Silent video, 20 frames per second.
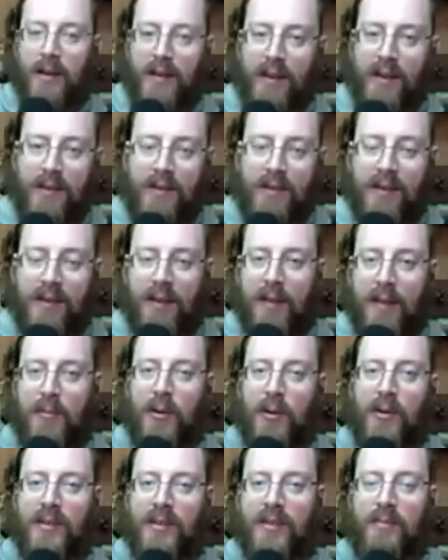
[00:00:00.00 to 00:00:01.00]
than the
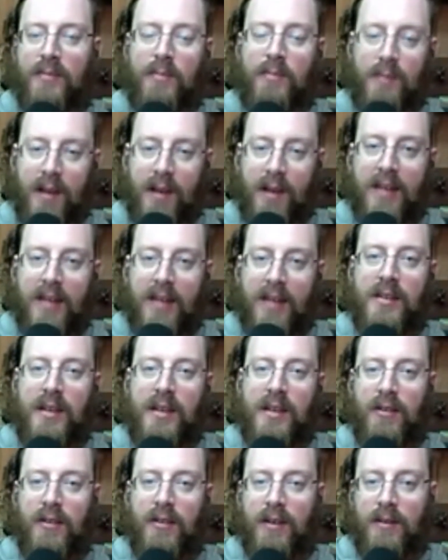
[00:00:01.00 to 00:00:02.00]
debut is the
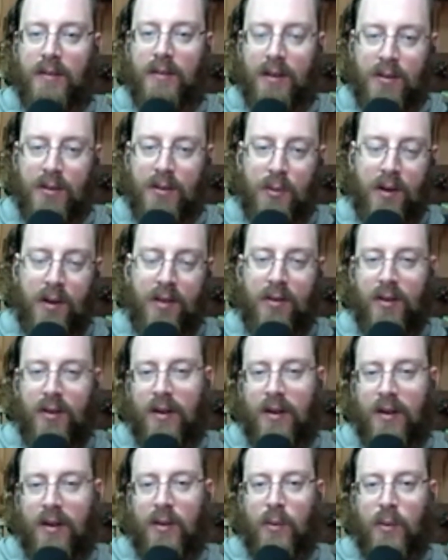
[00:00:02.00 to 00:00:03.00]
next year in
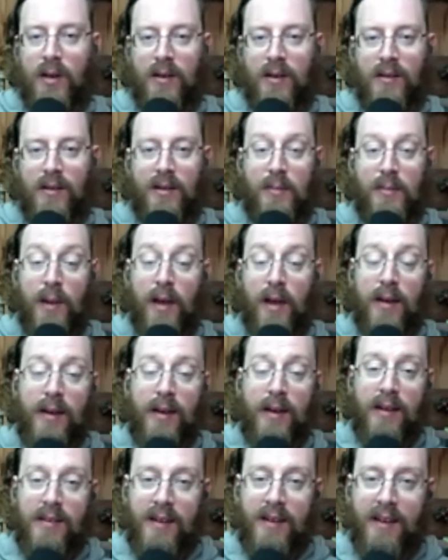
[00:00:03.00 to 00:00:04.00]
2013 when you play
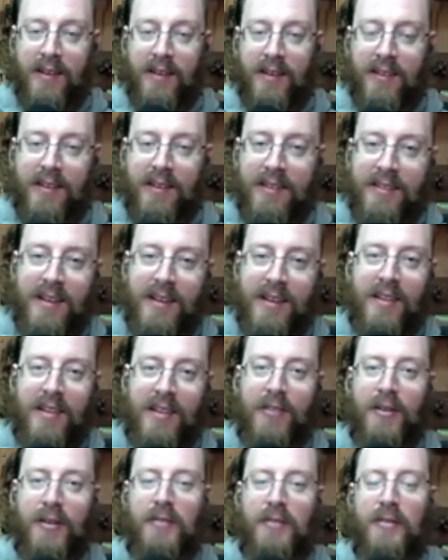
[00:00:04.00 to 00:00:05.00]
against England,
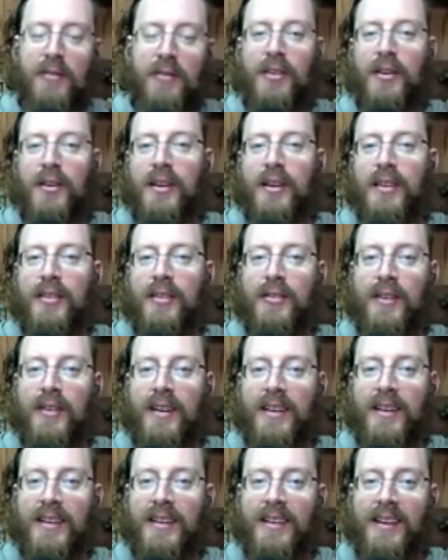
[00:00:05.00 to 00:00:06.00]
take 3 for
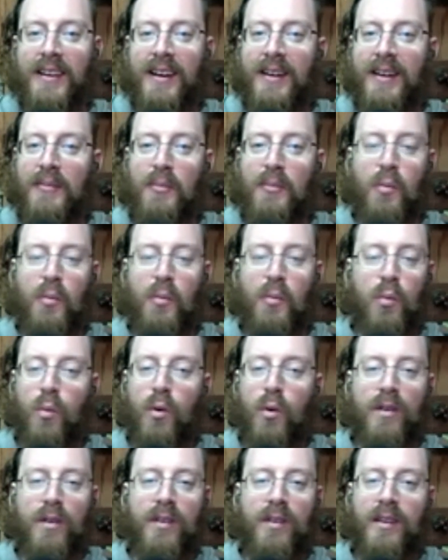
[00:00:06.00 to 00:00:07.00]
33.
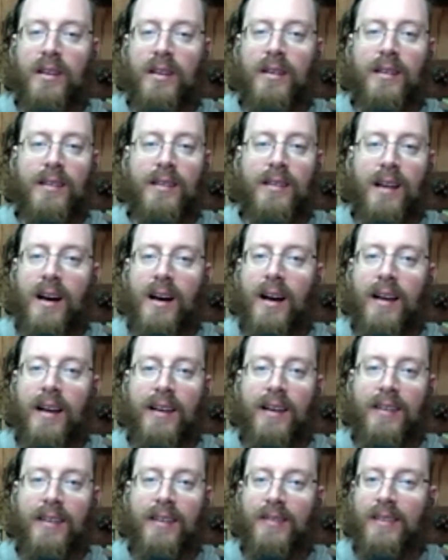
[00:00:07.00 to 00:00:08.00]
What's it
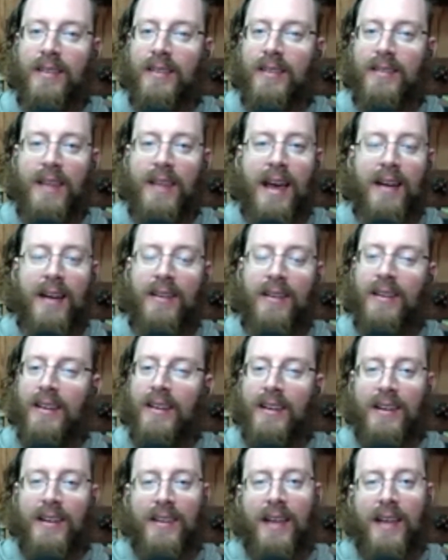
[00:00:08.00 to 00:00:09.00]
like, that
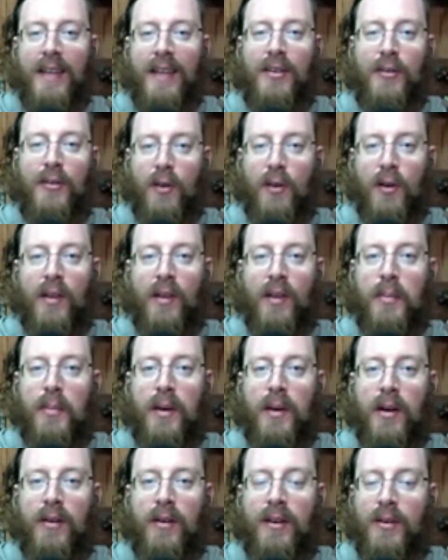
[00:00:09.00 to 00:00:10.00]
sort of early
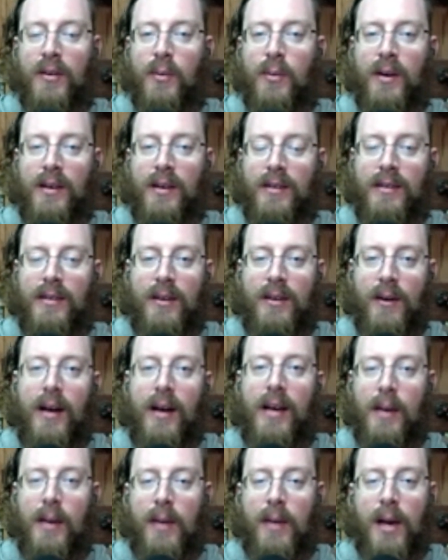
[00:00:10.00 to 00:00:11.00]
period where you
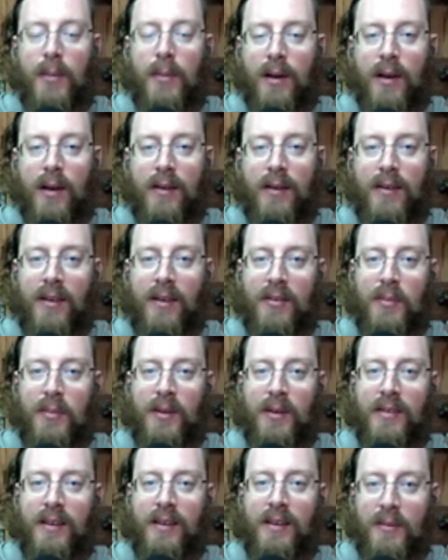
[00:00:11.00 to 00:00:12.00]
are coming up against those
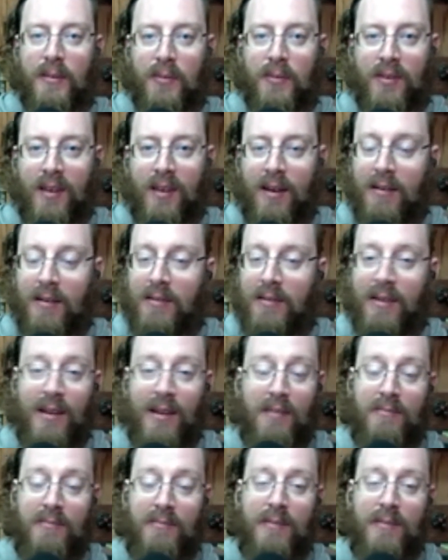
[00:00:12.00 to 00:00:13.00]
big teams and
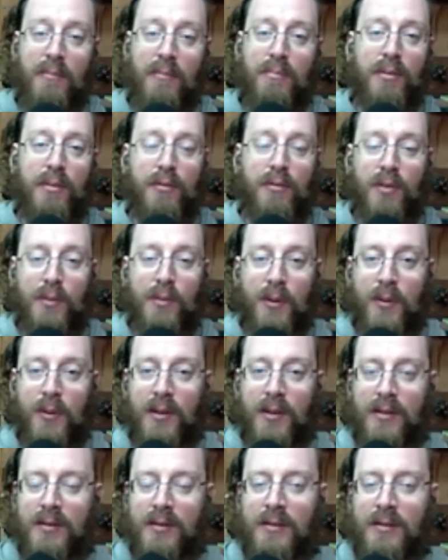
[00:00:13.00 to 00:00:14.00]
performing
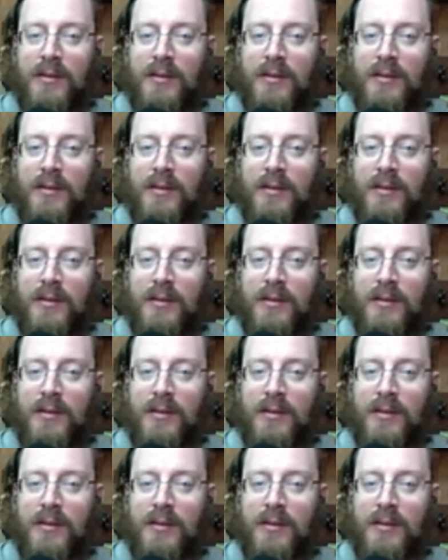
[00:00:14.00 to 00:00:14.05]
well?